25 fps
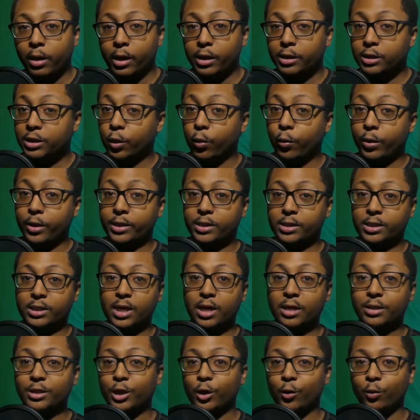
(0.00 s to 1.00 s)
in
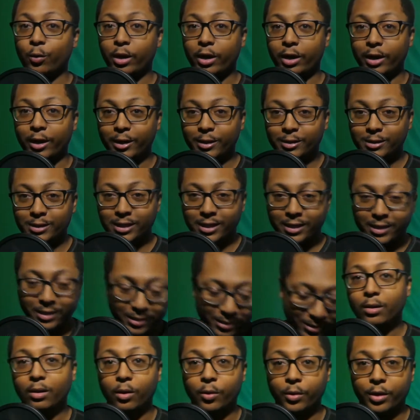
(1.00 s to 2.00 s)
Toyosato land.
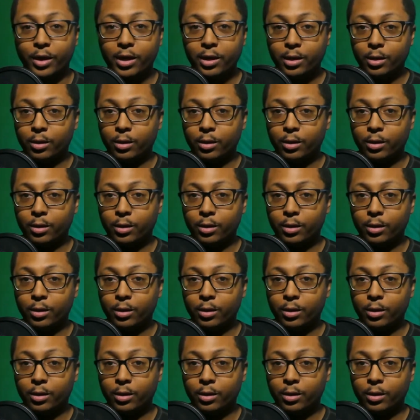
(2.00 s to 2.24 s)
Okay,